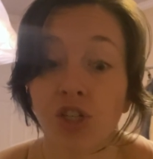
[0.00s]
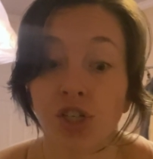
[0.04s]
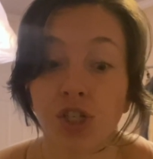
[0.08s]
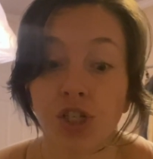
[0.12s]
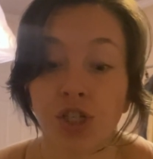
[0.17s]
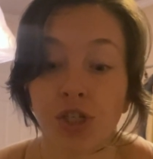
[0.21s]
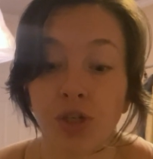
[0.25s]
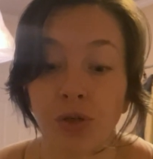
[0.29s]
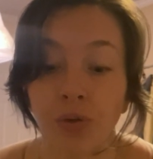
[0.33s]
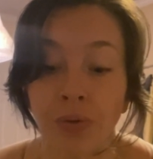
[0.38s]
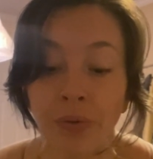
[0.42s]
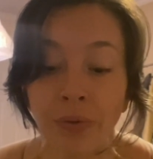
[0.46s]

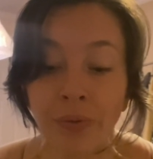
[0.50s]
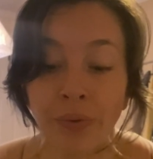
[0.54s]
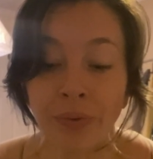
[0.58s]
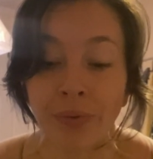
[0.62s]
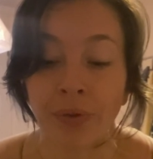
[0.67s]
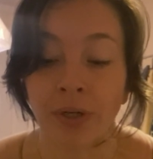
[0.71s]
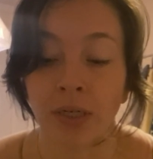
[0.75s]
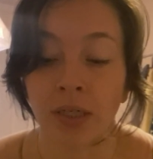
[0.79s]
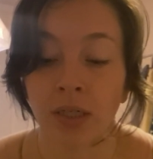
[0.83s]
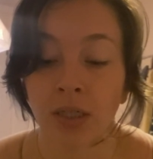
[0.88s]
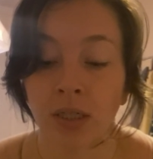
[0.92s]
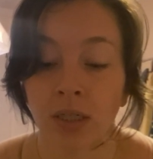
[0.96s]

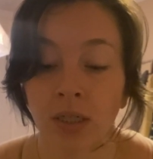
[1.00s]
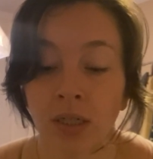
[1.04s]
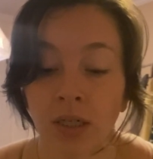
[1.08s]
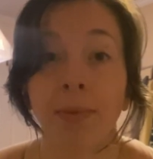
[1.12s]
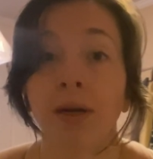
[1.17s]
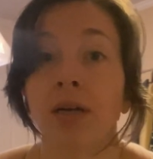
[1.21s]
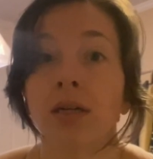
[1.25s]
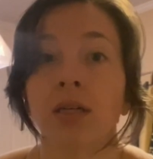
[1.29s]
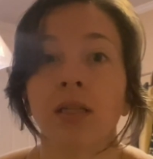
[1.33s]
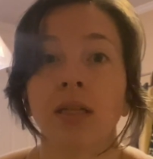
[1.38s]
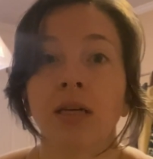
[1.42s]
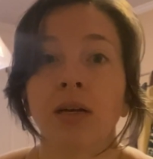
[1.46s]
to
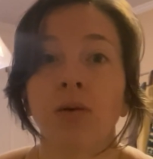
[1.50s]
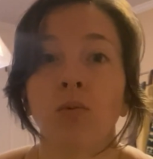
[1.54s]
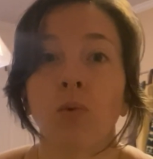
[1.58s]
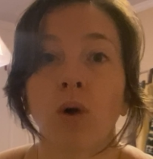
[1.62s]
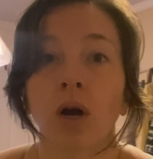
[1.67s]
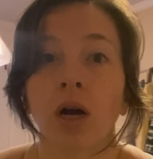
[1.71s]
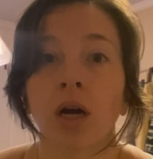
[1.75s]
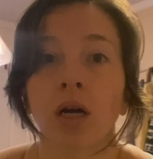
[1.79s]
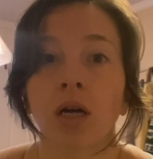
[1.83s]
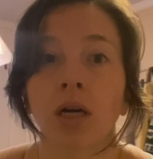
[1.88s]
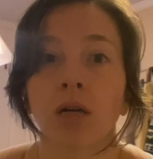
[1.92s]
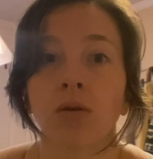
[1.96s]
primarily
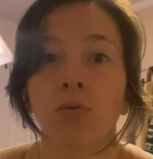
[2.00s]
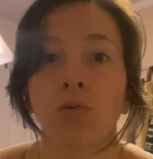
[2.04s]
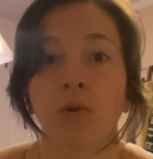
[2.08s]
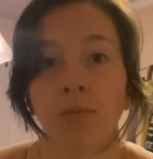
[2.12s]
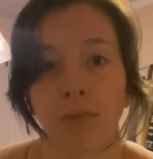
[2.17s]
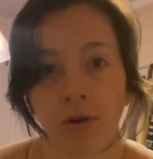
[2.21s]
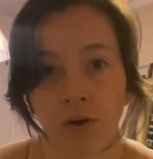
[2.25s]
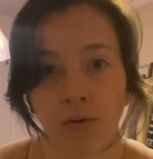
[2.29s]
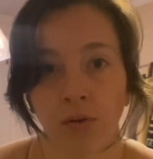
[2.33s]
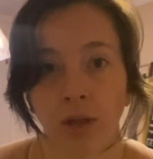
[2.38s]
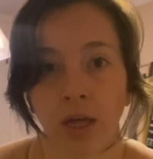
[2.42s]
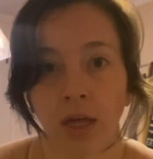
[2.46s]
work
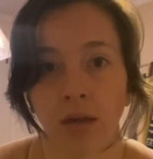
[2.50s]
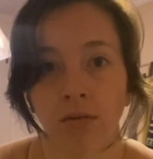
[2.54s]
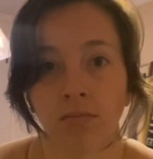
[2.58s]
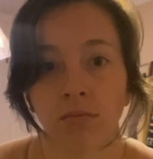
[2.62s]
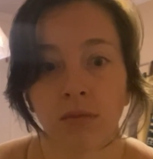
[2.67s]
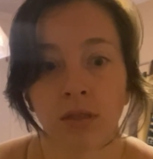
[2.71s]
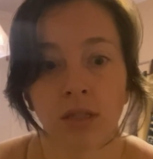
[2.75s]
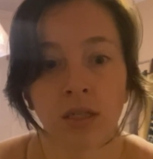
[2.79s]
remotely.